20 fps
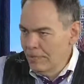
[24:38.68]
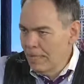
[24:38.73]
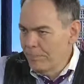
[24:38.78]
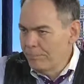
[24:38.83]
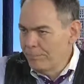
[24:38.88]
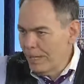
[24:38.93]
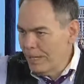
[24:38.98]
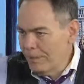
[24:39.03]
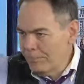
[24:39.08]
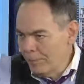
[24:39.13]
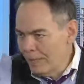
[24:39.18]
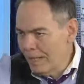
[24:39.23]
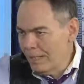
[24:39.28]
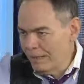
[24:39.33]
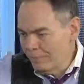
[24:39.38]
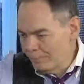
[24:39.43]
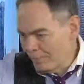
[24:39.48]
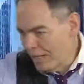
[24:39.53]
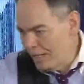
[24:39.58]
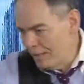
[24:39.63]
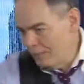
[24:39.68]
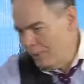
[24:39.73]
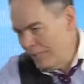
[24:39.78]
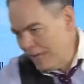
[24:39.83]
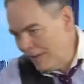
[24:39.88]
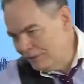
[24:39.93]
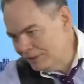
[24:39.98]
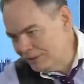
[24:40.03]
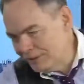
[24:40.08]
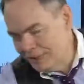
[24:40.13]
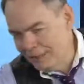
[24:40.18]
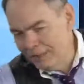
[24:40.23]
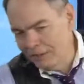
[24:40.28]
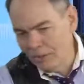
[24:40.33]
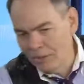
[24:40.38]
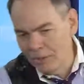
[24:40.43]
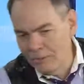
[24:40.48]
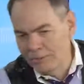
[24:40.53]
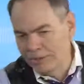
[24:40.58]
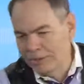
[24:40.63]
Yeah, but we haven't seen it
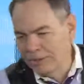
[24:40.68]
in gold.